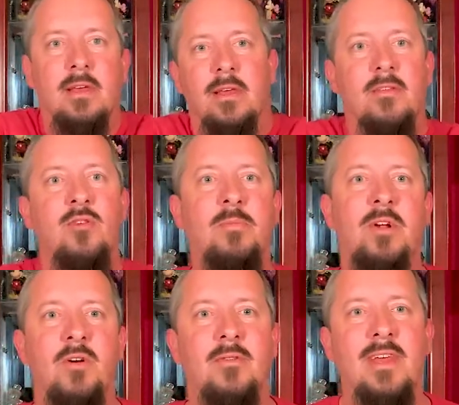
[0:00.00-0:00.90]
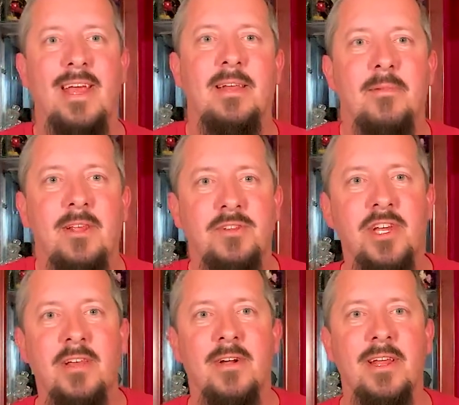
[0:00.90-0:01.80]
Super cozy, and I'm a little
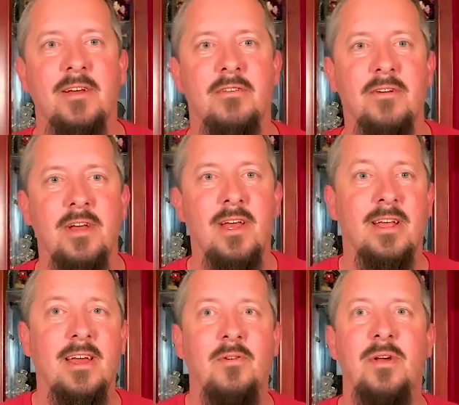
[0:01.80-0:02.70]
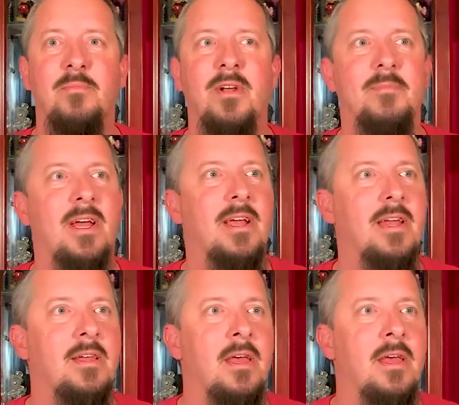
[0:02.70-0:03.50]
chilly right now, so I kind of want to put it back on.